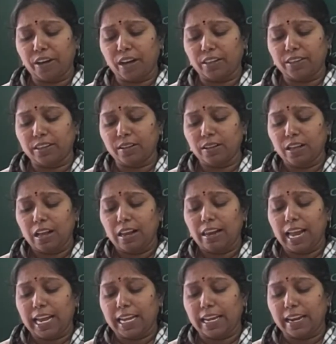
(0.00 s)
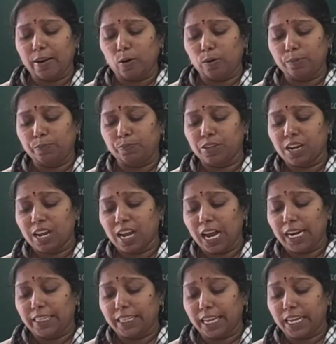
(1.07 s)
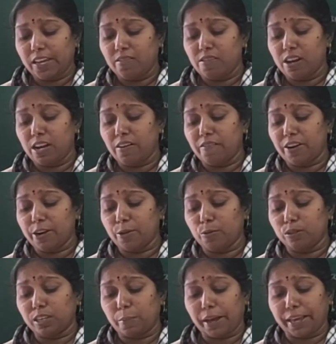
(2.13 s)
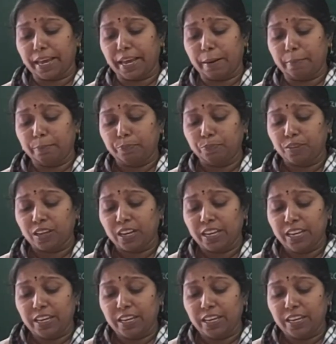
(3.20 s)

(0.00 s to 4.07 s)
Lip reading: father lying around and think he will never use them again.